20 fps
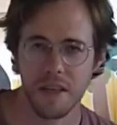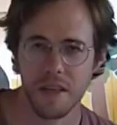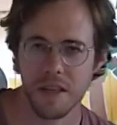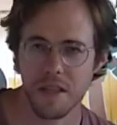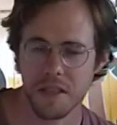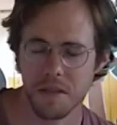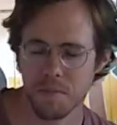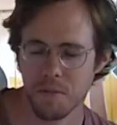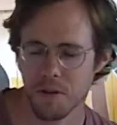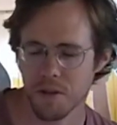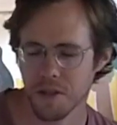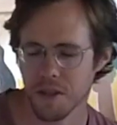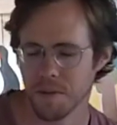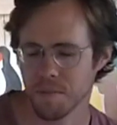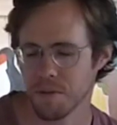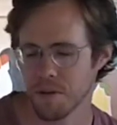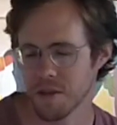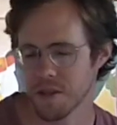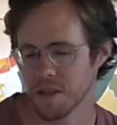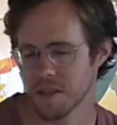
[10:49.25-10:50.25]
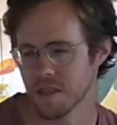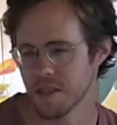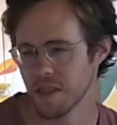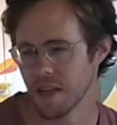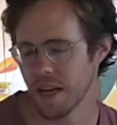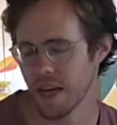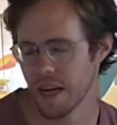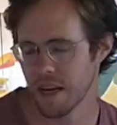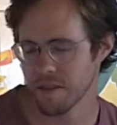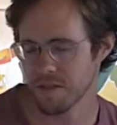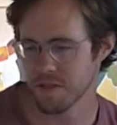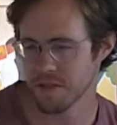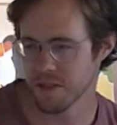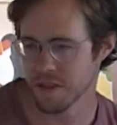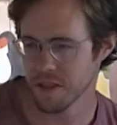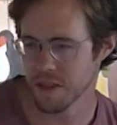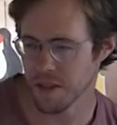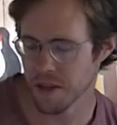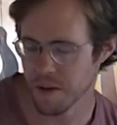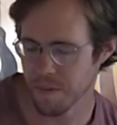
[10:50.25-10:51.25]
it's more important to have
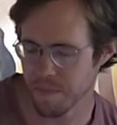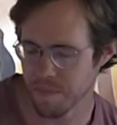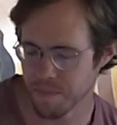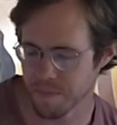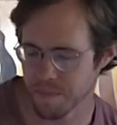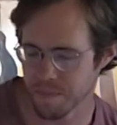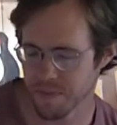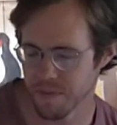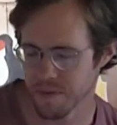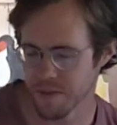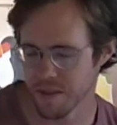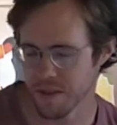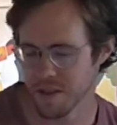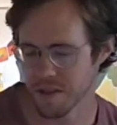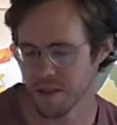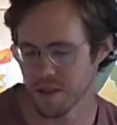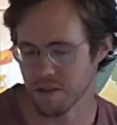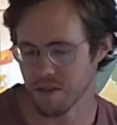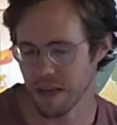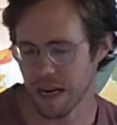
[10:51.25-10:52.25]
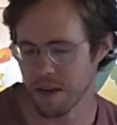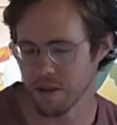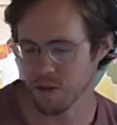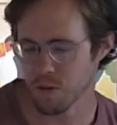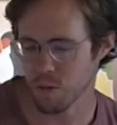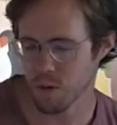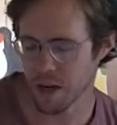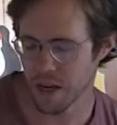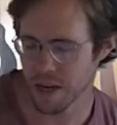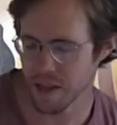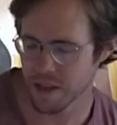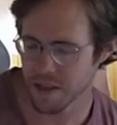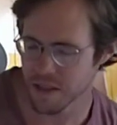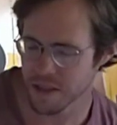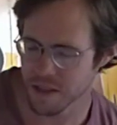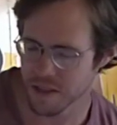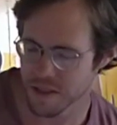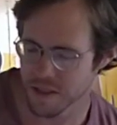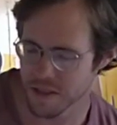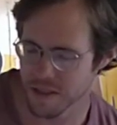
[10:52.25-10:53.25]
the ground
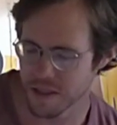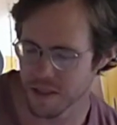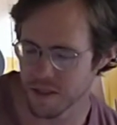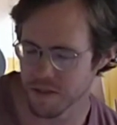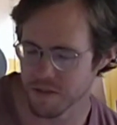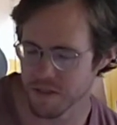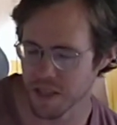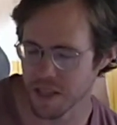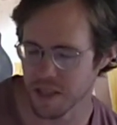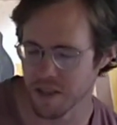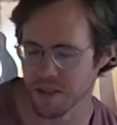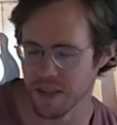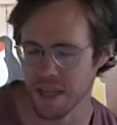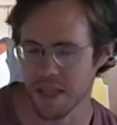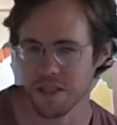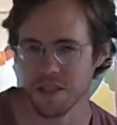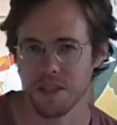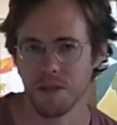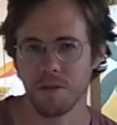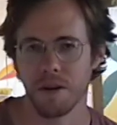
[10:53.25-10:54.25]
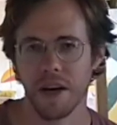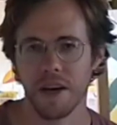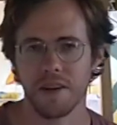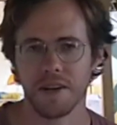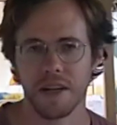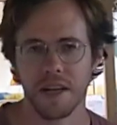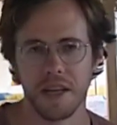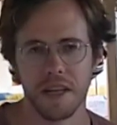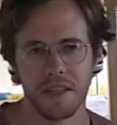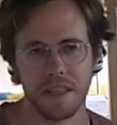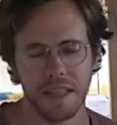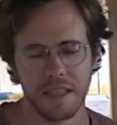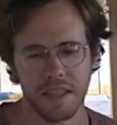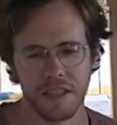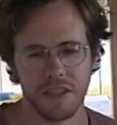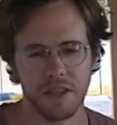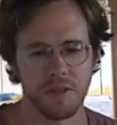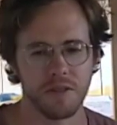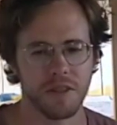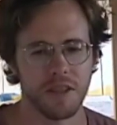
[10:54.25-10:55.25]
wire of like your AC wiring
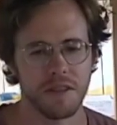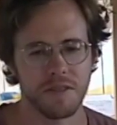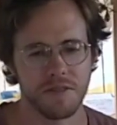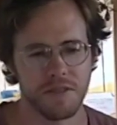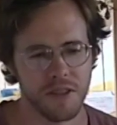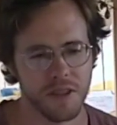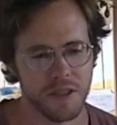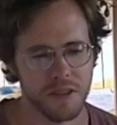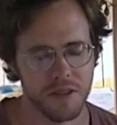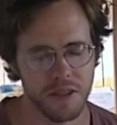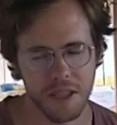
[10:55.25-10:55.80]
connected to the inverter.